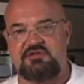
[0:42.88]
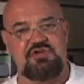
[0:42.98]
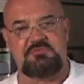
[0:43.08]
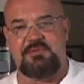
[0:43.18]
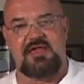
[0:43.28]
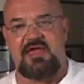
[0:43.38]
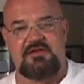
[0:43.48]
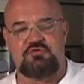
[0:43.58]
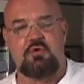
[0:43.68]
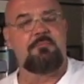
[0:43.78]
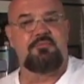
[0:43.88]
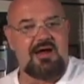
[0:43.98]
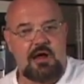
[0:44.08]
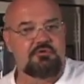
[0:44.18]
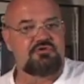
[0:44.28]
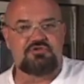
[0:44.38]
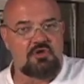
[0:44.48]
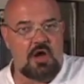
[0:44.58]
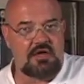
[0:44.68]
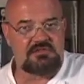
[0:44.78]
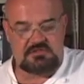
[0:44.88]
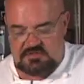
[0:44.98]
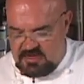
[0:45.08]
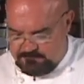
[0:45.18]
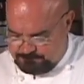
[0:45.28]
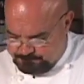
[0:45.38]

just be added to a brown sauce, okay?